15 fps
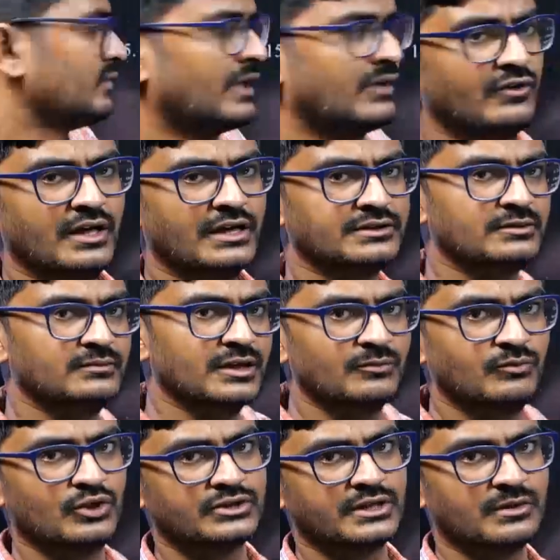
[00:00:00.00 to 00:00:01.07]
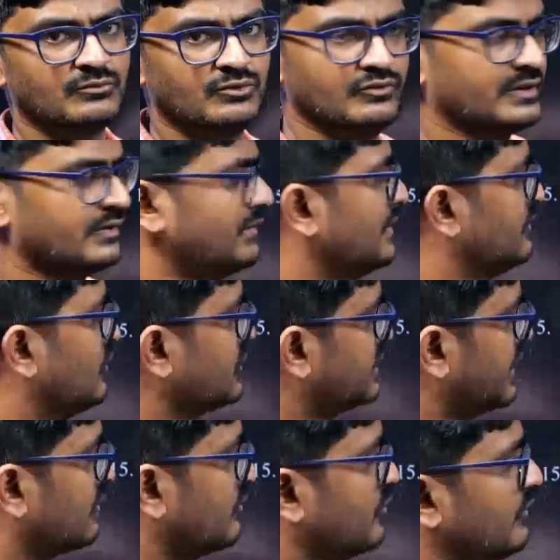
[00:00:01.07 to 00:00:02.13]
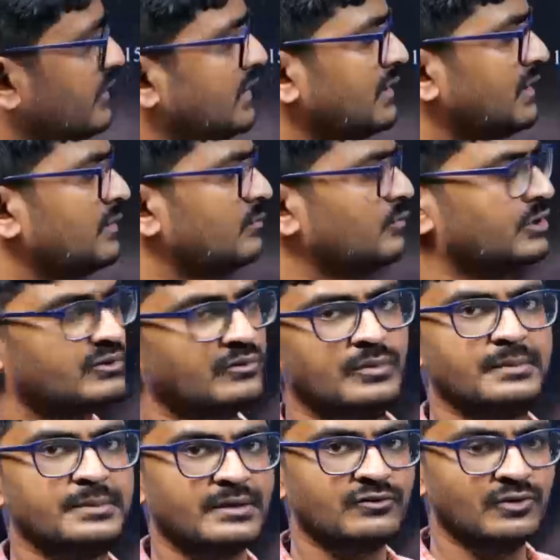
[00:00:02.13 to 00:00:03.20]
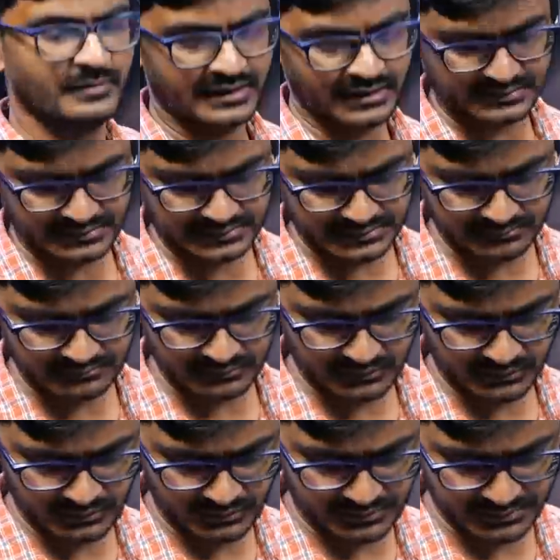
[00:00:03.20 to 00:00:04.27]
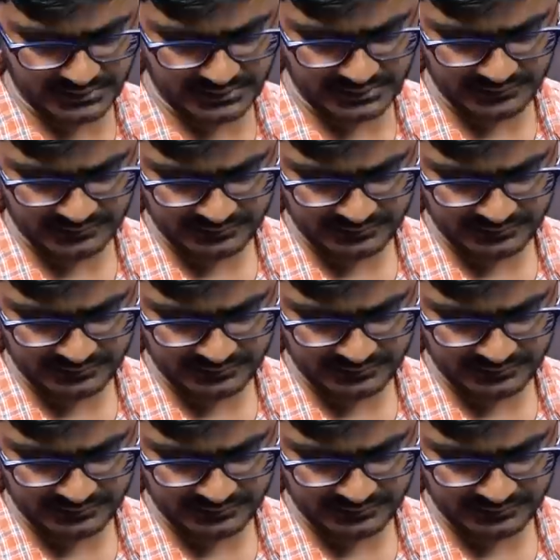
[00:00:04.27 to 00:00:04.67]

I will assume like both are moving. When both are moving, both will be performing SHM together.